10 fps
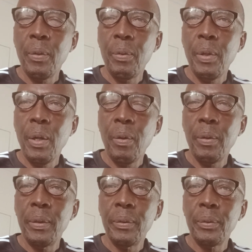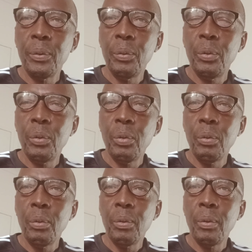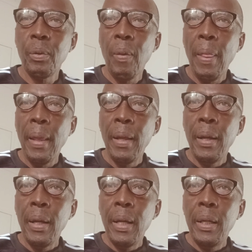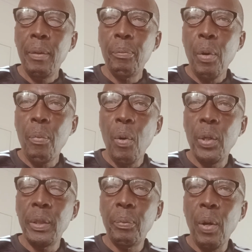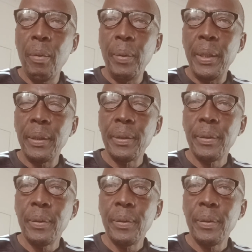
were en route to Limpopo on deployment